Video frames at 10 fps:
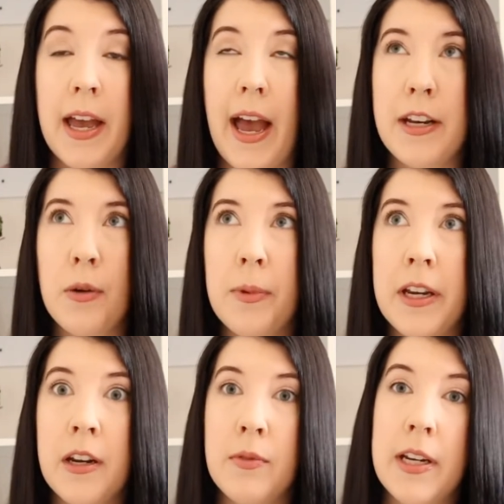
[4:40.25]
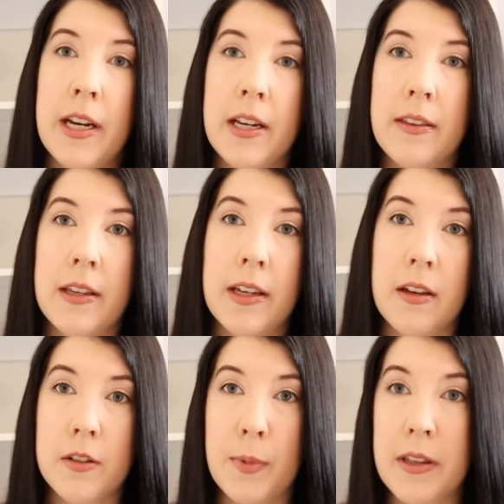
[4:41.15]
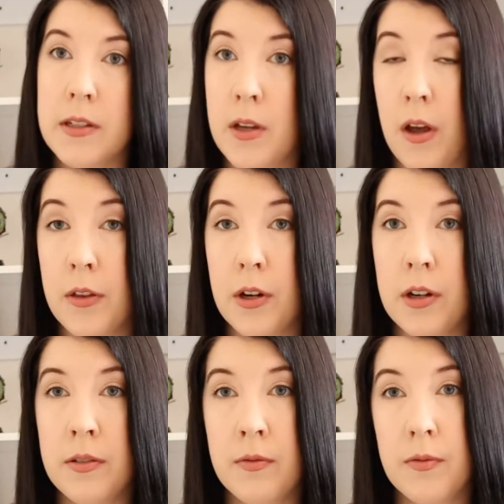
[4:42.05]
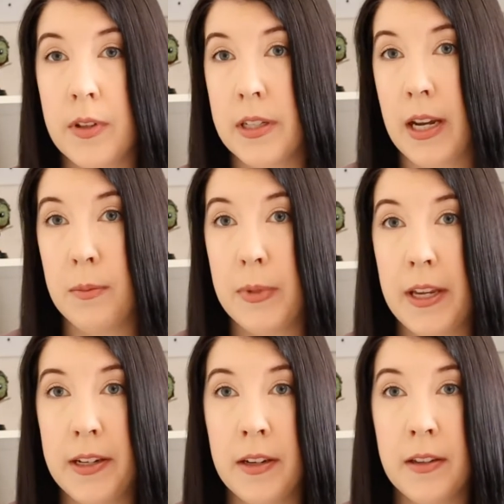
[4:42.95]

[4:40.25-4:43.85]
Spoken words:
I don't plan on reading anything else by this author for the time being.